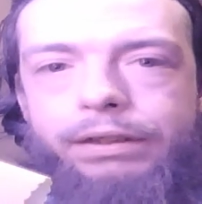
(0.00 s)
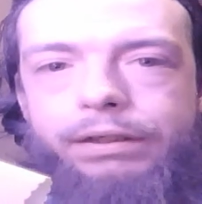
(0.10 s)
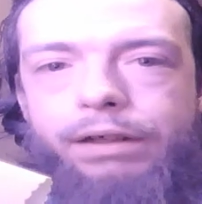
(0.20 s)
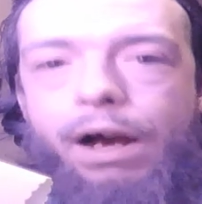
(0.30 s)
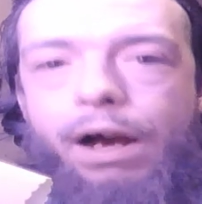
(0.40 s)

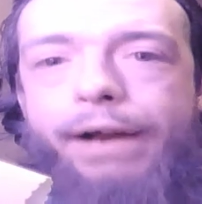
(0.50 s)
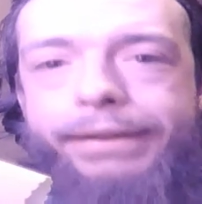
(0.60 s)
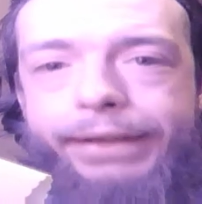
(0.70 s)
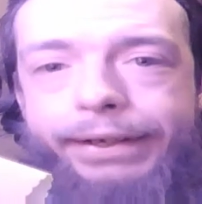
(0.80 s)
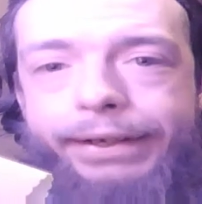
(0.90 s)
I
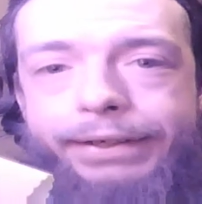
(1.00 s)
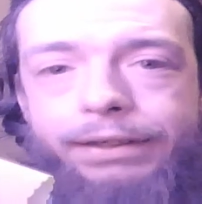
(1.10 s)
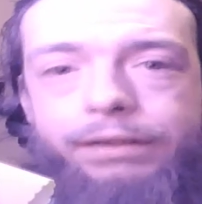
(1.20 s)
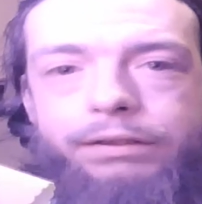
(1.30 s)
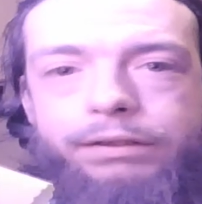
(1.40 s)
think
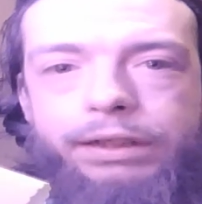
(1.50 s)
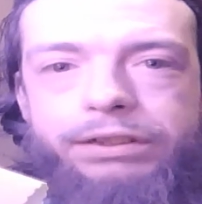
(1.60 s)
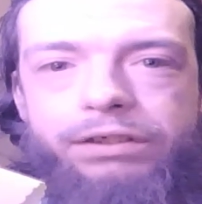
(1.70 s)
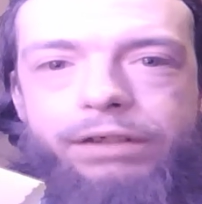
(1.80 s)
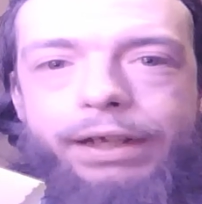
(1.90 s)
they should
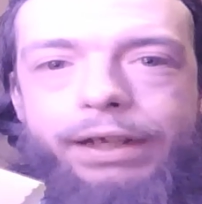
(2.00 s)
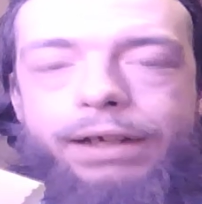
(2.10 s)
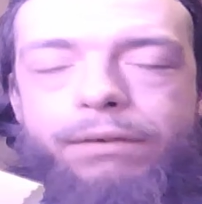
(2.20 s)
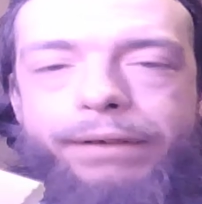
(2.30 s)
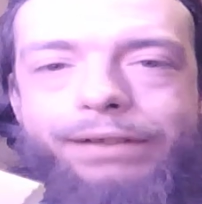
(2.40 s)

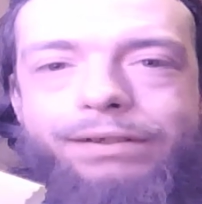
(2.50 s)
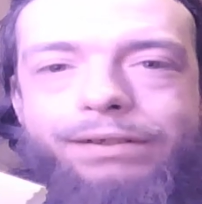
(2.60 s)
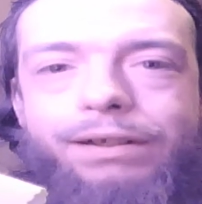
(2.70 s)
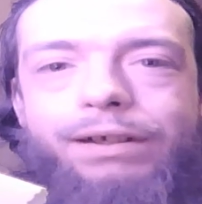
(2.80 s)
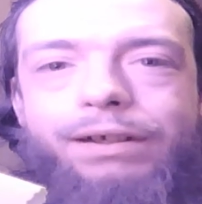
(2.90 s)
increase
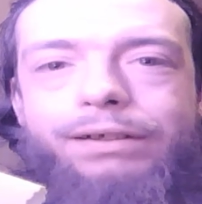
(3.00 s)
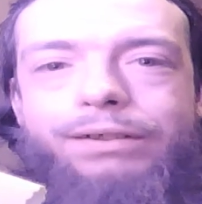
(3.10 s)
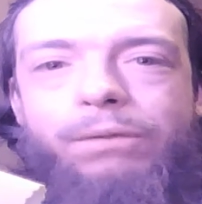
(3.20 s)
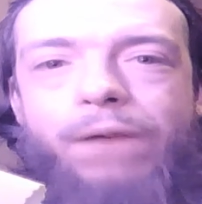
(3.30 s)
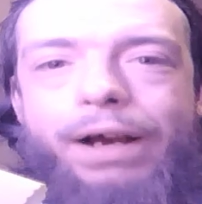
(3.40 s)
the
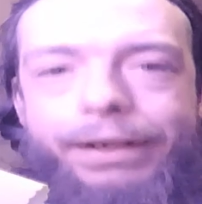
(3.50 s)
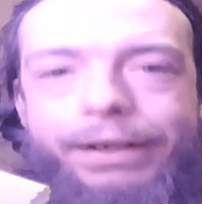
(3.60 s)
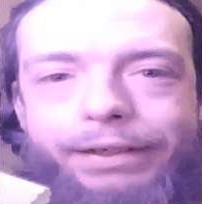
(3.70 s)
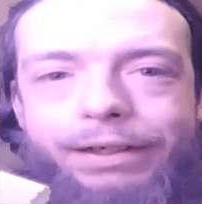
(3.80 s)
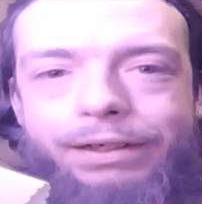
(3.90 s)
fine
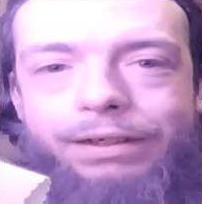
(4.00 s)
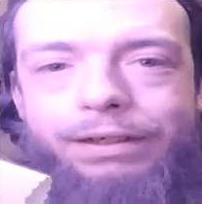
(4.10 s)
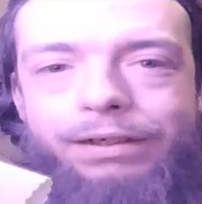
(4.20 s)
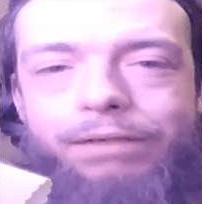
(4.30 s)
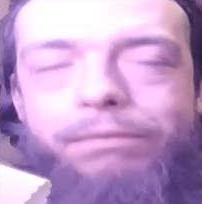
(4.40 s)

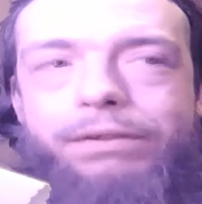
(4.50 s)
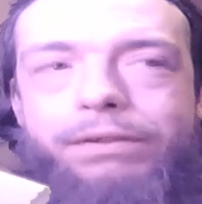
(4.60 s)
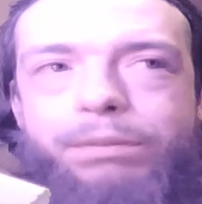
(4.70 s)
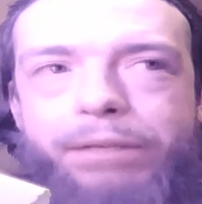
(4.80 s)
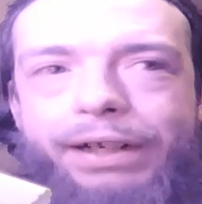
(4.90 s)
for
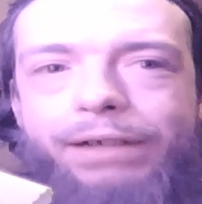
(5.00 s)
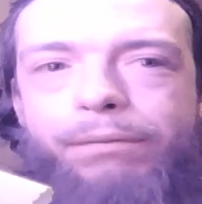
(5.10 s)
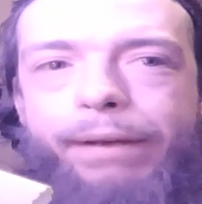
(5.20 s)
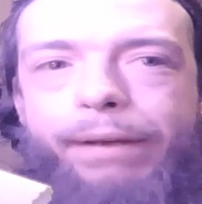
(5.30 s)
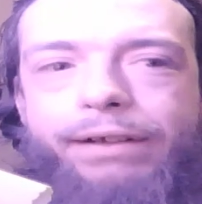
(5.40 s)
speeding or
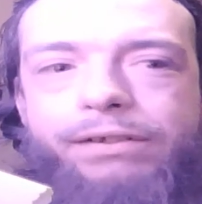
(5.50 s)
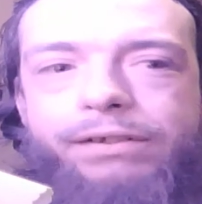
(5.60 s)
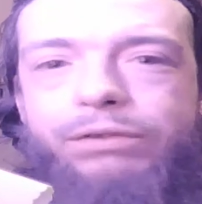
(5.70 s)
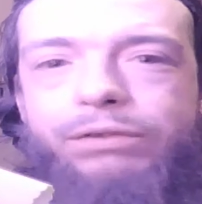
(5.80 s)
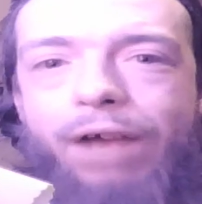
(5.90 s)
recklessly
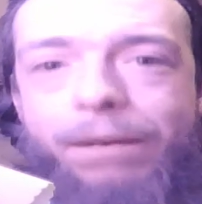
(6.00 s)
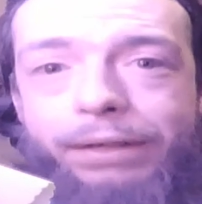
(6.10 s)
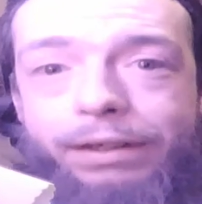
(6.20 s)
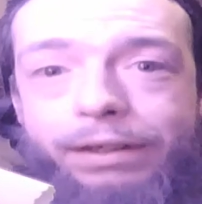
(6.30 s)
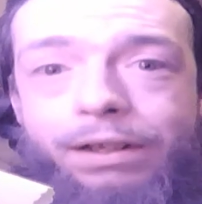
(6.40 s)

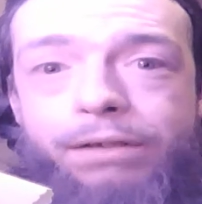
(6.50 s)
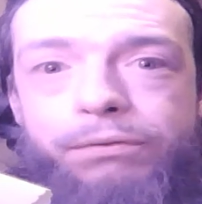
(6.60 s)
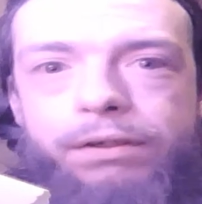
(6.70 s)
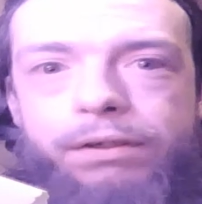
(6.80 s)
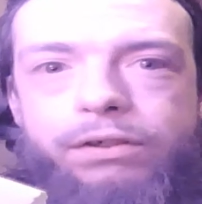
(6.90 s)
driving for
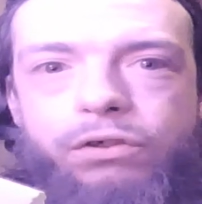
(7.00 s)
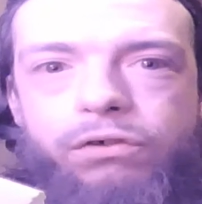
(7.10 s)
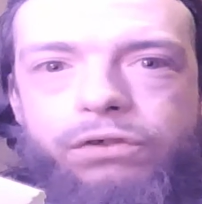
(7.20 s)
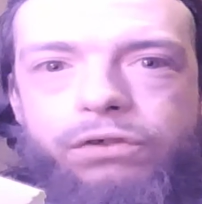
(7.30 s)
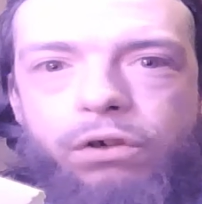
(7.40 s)
a school
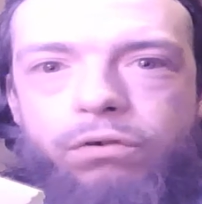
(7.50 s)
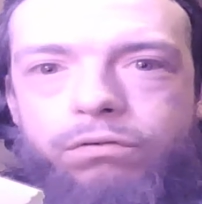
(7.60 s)
zone.